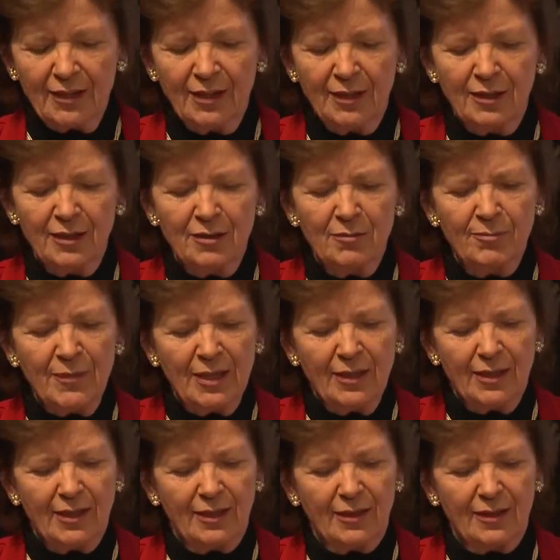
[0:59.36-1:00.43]
um,
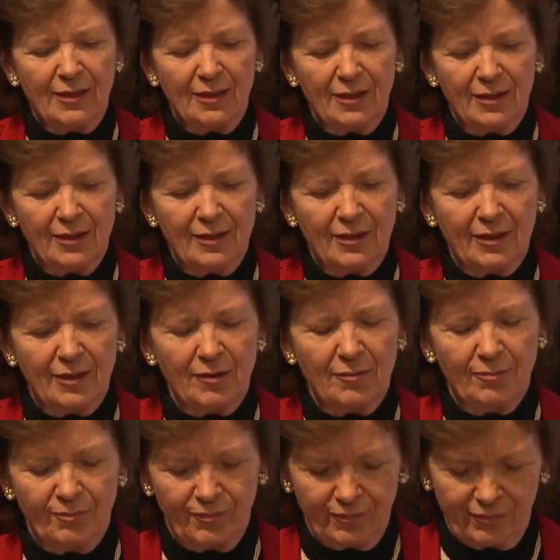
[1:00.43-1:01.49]
uh,
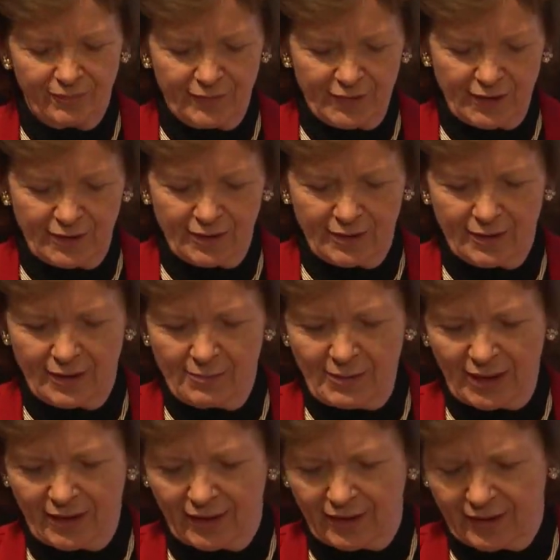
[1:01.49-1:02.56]
um, uh, let
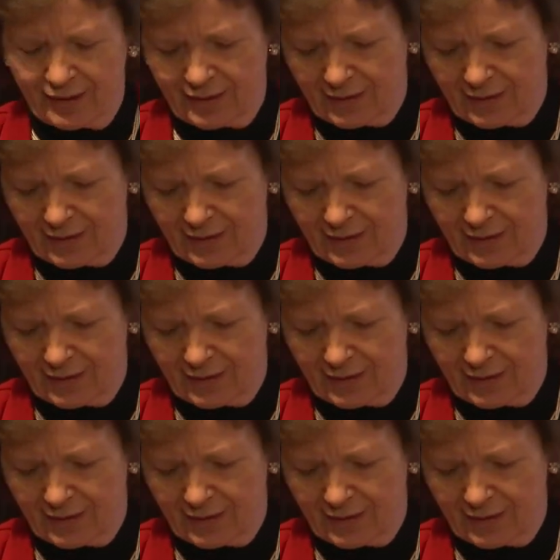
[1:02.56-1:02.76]
me think,